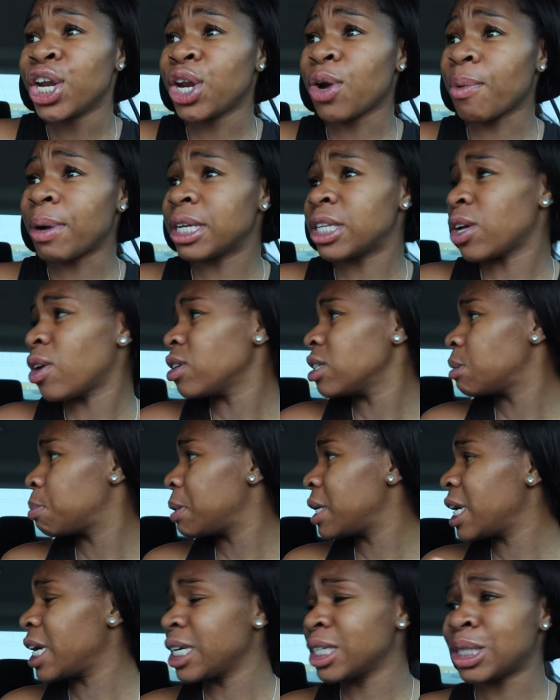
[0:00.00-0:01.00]
the results
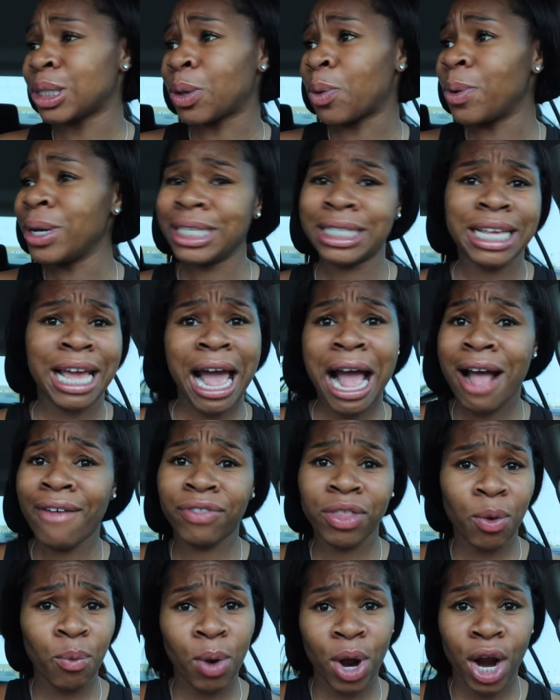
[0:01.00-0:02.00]
be exquisite
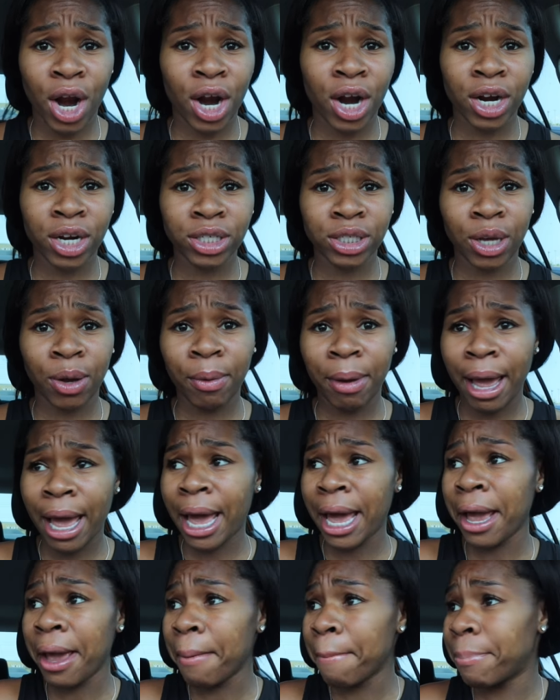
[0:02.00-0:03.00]
afterwards
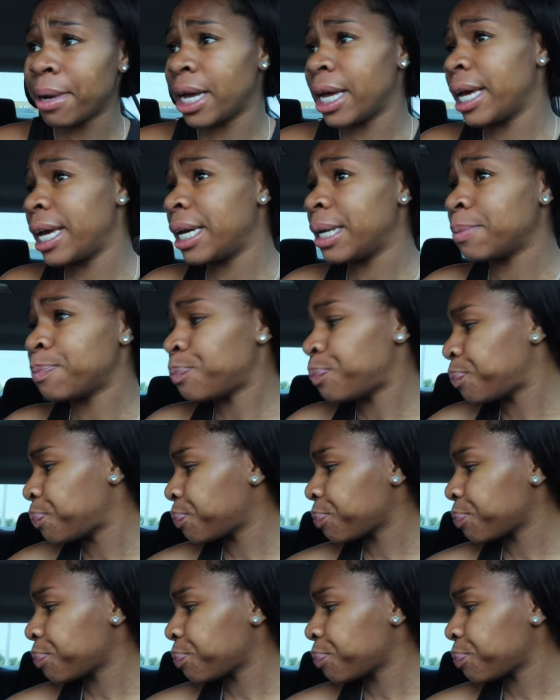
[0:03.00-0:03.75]
okay but